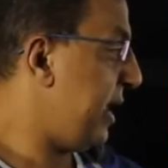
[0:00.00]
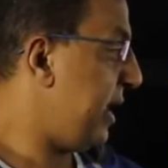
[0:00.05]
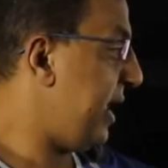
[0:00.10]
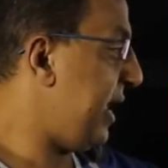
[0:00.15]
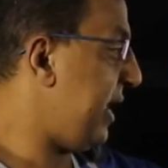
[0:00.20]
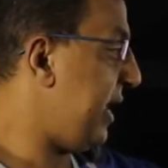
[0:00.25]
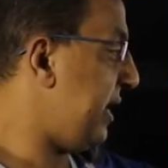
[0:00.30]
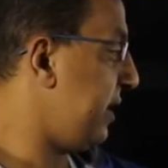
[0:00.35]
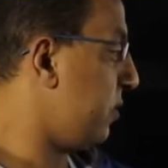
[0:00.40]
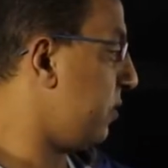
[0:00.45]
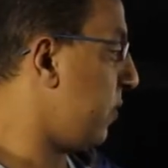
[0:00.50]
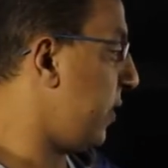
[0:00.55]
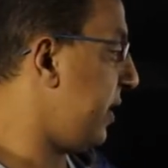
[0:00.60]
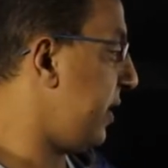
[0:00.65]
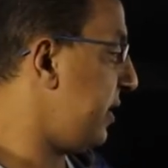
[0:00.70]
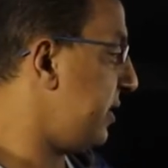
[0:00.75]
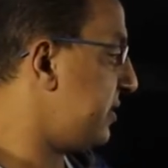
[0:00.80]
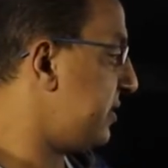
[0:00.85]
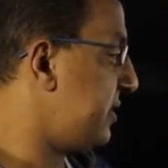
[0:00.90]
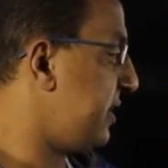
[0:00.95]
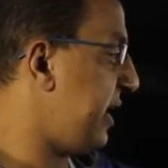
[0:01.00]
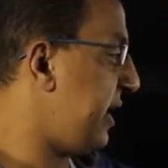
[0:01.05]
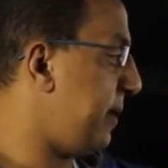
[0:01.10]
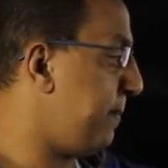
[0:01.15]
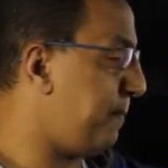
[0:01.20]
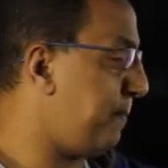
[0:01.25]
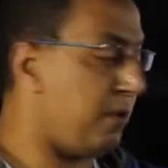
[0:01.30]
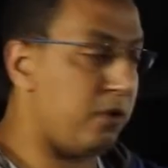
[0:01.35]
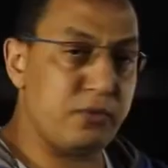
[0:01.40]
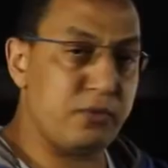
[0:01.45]
A equal
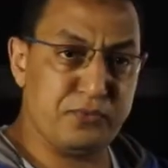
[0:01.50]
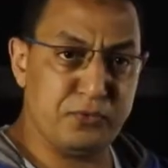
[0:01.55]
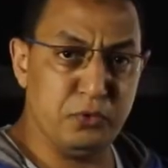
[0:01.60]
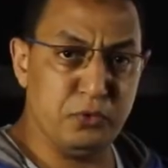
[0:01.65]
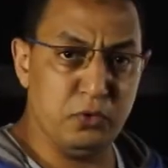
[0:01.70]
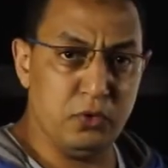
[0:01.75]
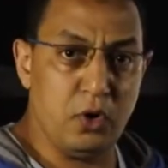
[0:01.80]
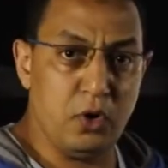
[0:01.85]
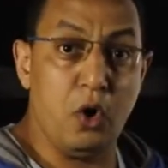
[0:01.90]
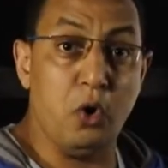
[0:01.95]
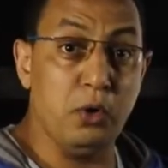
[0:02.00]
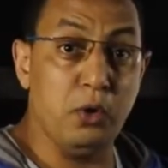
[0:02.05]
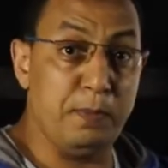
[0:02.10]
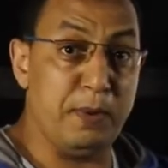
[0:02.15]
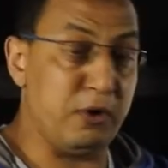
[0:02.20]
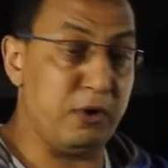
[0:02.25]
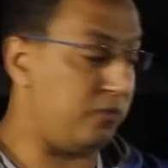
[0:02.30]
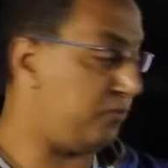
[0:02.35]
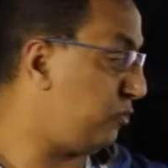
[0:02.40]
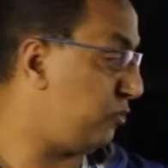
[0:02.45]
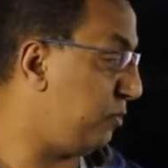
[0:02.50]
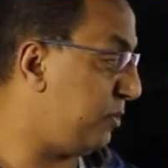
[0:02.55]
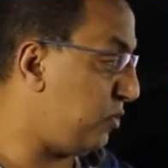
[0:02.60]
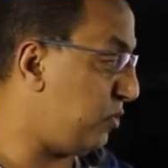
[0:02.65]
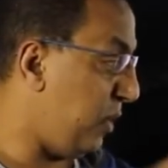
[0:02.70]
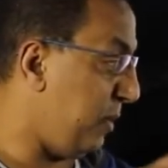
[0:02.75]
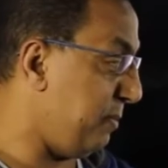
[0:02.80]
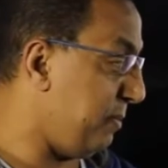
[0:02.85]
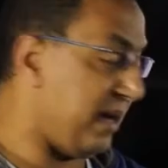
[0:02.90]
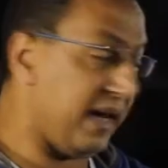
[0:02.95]
CM power of 2, all power of 2
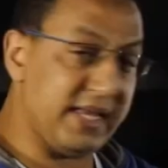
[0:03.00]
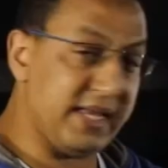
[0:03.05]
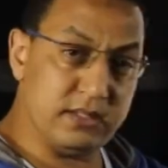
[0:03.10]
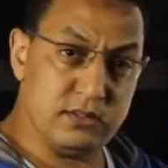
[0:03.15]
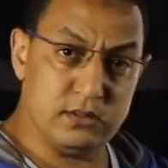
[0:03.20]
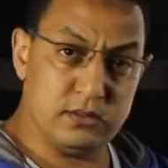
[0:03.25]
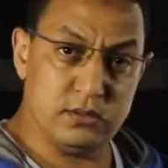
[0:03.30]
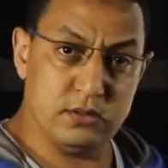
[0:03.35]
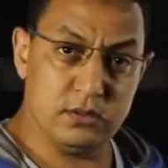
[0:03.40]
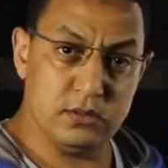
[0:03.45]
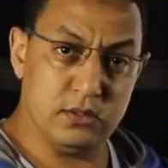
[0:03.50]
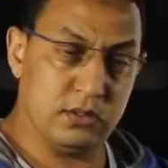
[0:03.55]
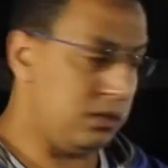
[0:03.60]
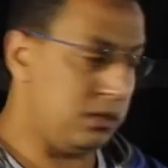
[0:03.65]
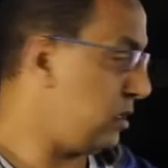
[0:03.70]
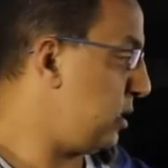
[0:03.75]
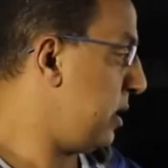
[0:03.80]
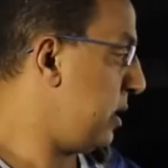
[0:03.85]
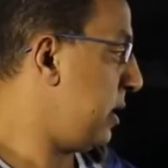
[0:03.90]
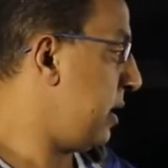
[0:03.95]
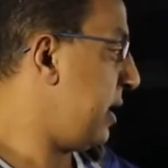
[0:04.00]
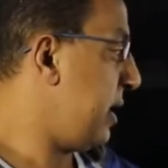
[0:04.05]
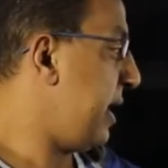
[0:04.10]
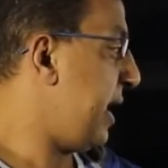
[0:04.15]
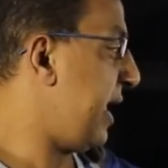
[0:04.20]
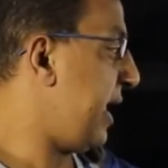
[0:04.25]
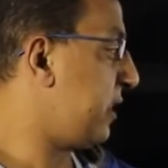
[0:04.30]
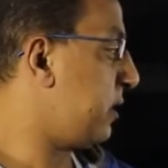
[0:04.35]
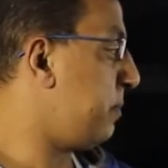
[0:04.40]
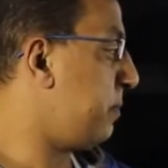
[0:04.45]
between brackets.
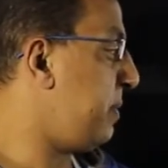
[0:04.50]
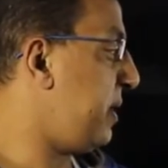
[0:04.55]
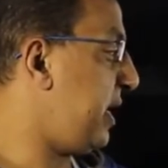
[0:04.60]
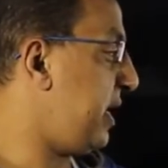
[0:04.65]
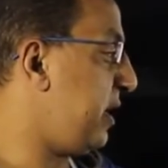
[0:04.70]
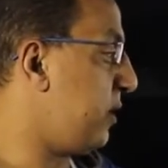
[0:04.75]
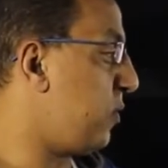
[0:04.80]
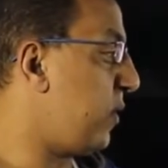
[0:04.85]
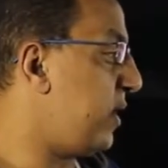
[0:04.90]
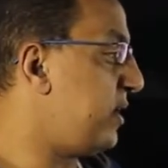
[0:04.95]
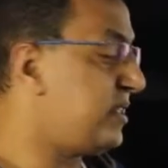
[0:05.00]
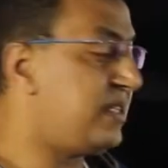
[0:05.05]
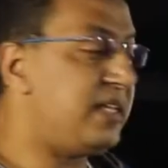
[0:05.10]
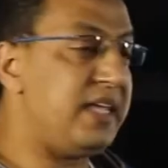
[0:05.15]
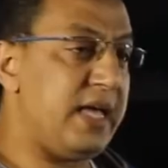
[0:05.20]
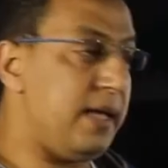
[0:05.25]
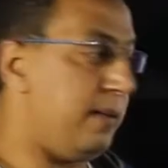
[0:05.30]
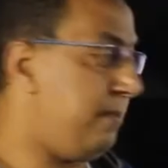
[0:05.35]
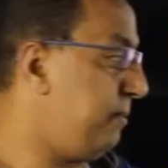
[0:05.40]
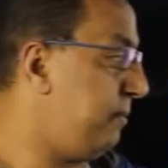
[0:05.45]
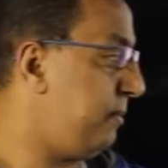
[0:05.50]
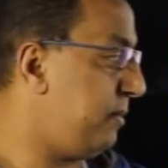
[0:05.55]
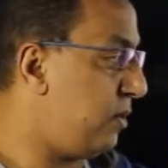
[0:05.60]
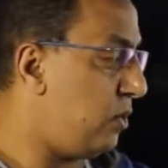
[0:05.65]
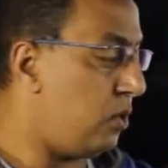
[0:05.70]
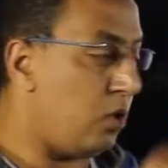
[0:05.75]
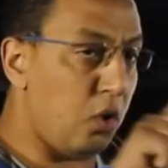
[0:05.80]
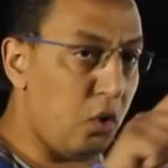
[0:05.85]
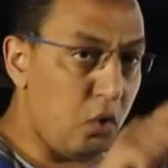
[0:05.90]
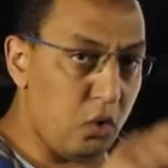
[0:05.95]
And B equal
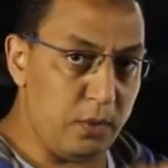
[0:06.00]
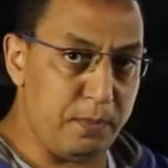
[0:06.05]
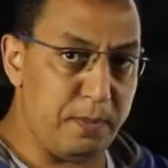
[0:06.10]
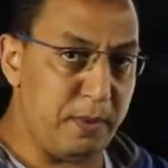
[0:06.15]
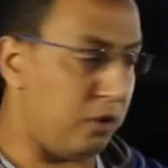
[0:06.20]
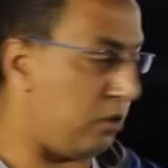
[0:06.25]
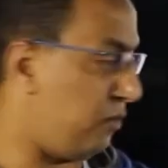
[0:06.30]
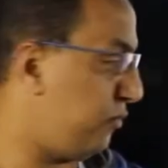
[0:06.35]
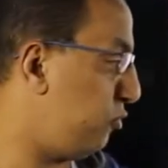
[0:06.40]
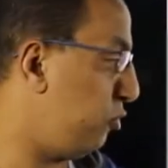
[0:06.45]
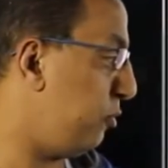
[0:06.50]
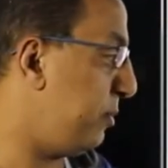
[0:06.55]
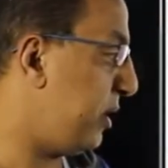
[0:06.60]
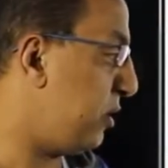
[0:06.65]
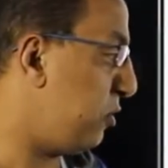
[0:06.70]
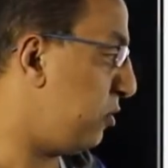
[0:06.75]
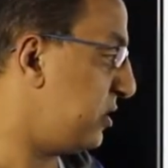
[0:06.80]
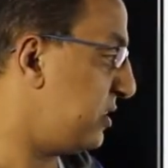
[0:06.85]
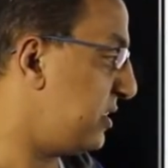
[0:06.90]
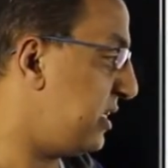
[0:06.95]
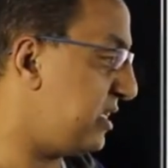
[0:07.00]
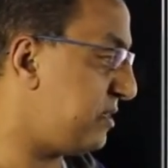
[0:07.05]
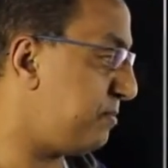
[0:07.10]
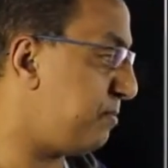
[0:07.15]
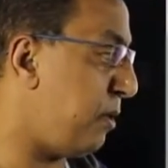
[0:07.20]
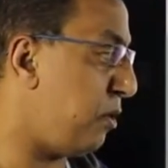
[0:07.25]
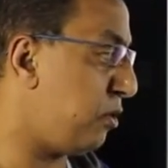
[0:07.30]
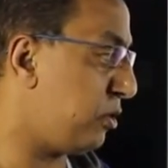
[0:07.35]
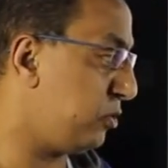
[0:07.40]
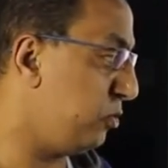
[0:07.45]
CM, all power of 2 because this
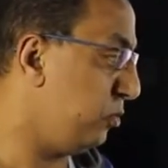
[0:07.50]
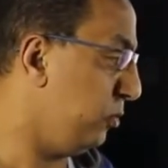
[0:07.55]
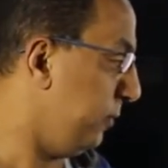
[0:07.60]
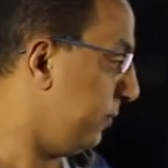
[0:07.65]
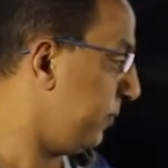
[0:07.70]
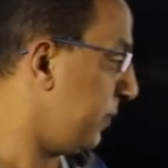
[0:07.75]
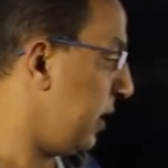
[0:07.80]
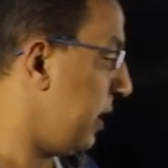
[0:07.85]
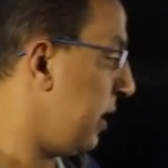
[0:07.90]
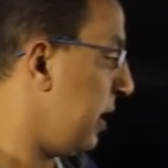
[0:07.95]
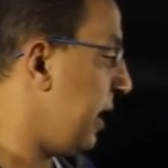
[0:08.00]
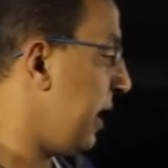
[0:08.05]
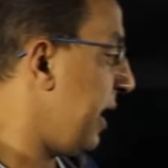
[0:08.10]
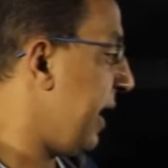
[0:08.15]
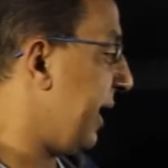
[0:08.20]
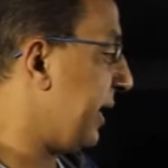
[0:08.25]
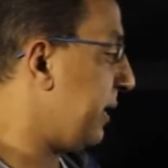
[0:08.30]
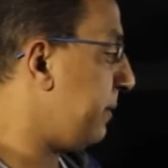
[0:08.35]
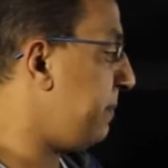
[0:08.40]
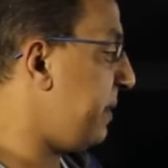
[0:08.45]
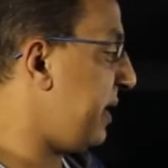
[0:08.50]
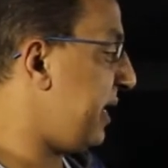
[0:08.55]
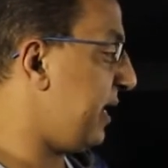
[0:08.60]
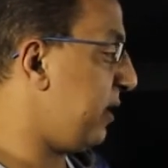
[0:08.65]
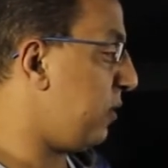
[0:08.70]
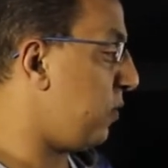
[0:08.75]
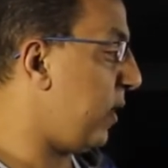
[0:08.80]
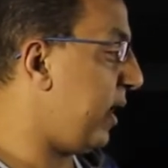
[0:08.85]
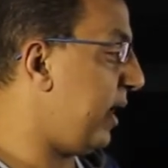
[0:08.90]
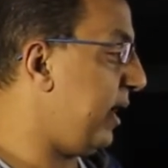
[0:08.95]
power 2. And B
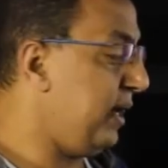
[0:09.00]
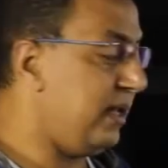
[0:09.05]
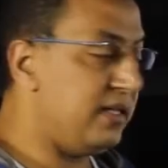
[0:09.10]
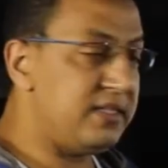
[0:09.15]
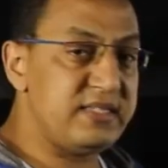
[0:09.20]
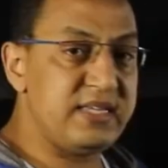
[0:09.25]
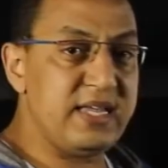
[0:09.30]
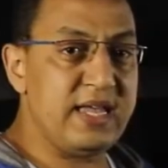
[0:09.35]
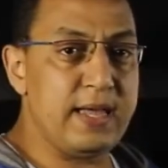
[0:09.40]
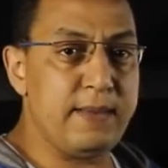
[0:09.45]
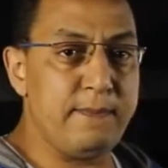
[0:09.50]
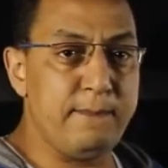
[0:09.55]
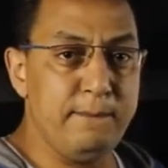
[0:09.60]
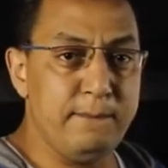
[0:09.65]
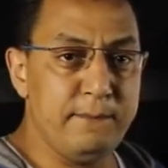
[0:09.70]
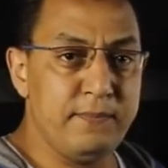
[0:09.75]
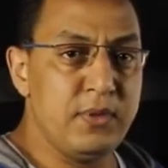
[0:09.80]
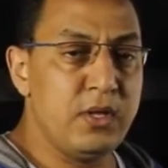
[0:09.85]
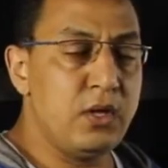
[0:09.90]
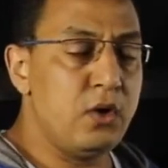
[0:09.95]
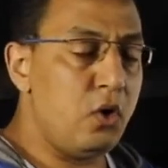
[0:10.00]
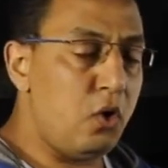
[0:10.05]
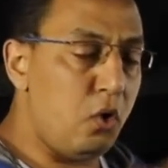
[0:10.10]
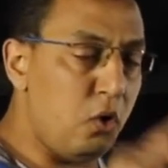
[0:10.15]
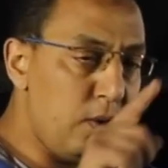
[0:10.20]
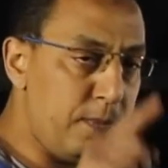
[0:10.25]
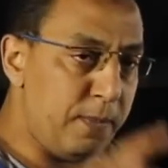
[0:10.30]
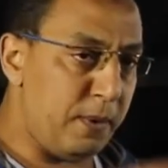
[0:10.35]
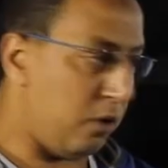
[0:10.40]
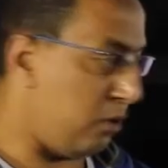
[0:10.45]
equal CM,
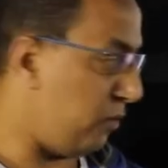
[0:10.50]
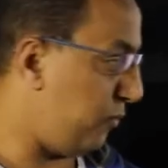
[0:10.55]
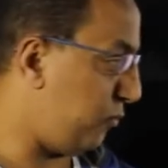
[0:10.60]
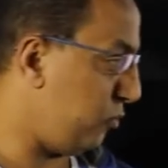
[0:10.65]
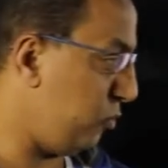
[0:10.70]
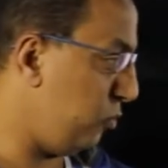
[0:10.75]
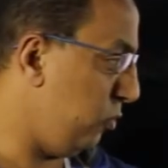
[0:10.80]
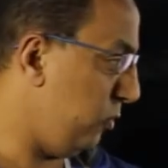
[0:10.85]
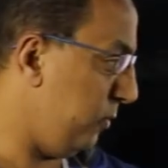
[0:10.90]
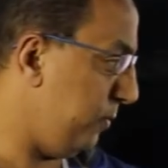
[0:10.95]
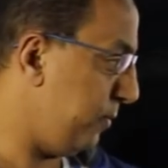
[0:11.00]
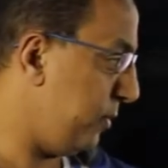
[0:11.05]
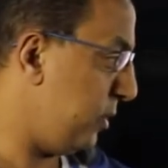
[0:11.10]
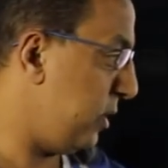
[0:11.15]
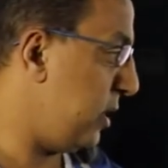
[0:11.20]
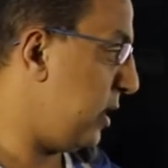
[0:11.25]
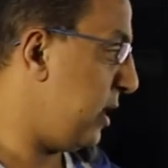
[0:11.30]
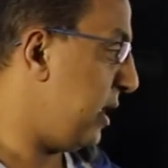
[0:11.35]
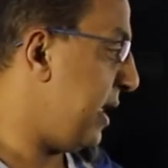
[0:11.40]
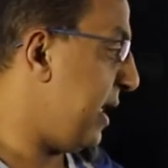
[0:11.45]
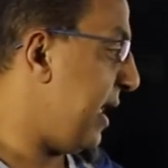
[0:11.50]
all power of 2.